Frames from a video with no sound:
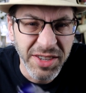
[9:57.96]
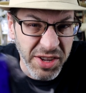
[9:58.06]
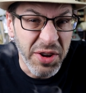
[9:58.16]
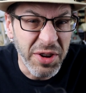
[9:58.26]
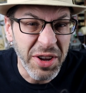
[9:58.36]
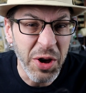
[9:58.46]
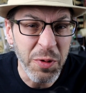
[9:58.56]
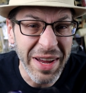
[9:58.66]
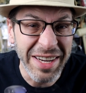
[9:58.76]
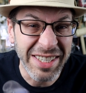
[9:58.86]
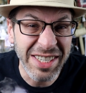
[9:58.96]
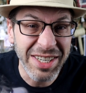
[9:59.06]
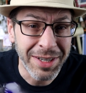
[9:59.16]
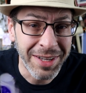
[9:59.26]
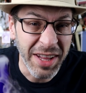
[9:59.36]
So there you go,
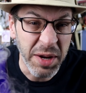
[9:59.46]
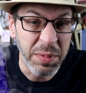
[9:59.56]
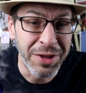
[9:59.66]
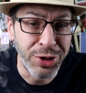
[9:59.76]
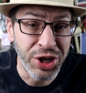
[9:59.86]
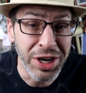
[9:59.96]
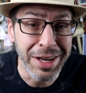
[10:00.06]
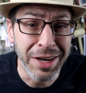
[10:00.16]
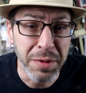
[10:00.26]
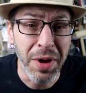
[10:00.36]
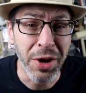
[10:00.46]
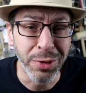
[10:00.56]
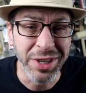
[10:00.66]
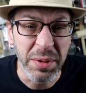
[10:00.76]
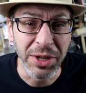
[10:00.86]
mate. That be the Genie in a
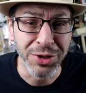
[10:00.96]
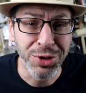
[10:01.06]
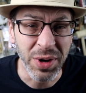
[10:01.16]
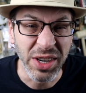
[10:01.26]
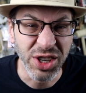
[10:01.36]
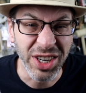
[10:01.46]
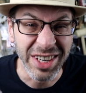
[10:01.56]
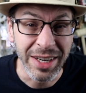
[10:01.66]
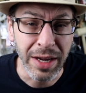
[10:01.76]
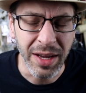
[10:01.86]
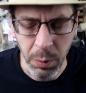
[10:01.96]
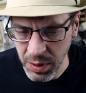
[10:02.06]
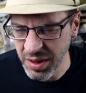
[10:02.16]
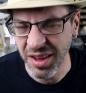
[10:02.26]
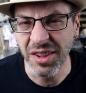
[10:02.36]
bottle demonstration with a